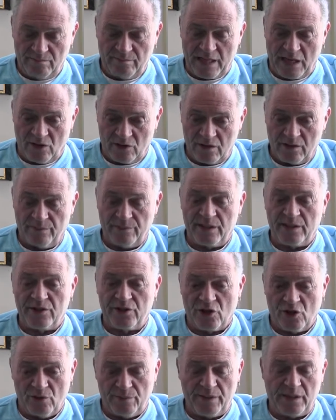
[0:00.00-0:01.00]
Malcolm and
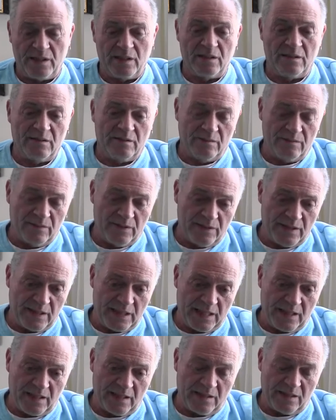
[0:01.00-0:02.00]
Toby
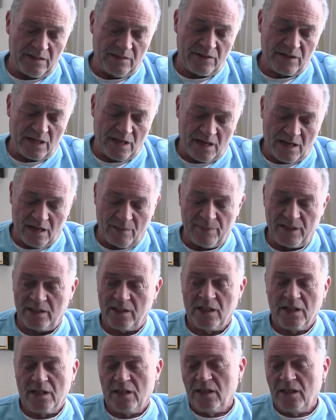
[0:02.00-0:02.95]
and and Tom and,